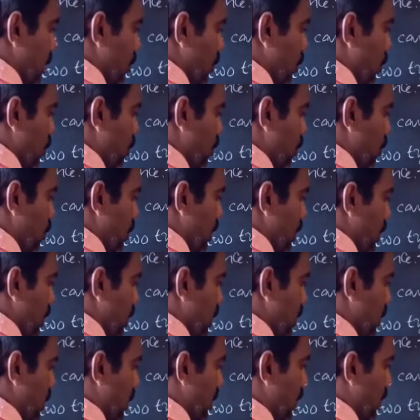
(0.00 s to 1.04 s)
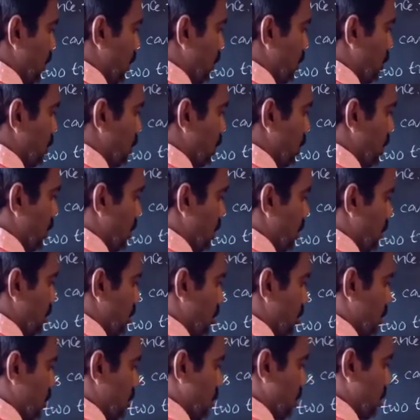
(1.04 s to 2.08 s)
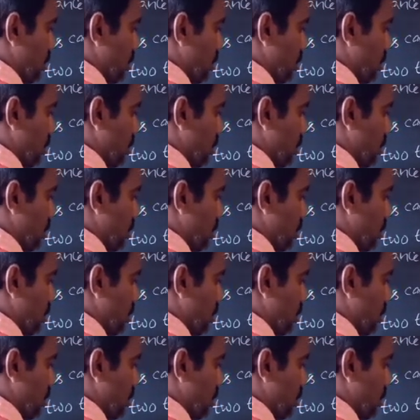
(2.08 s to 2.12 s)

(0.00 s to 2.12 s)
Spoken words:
a homogeneous or heterogeneous?